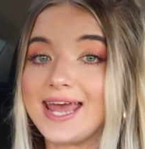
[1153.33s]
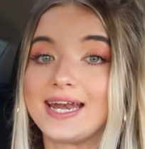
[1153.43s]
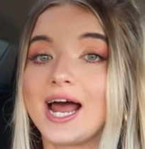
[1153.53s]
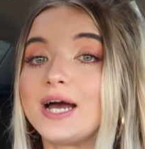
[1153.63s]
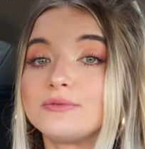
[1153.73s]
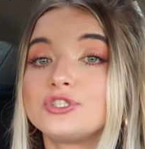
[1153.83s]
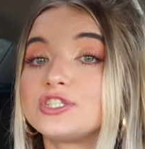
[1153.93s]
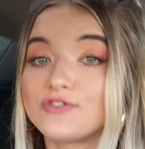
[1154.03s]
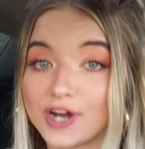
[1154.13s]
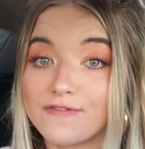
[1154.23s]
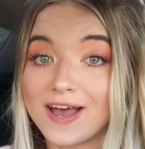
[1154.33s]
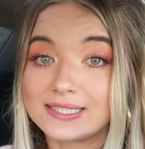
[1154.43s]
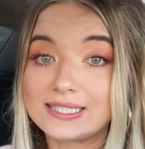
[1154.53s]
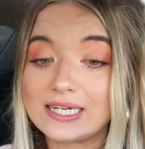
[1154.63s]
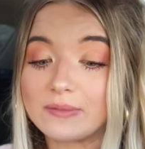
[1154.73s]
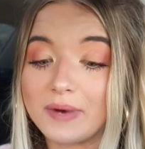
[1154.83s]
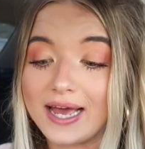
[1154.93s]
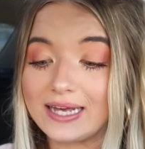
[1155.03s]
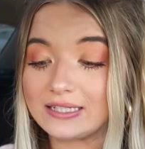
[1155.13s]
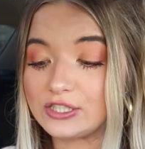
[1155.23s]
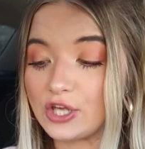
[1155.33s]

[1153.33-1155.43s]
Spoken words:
and I was just very fascinated by it.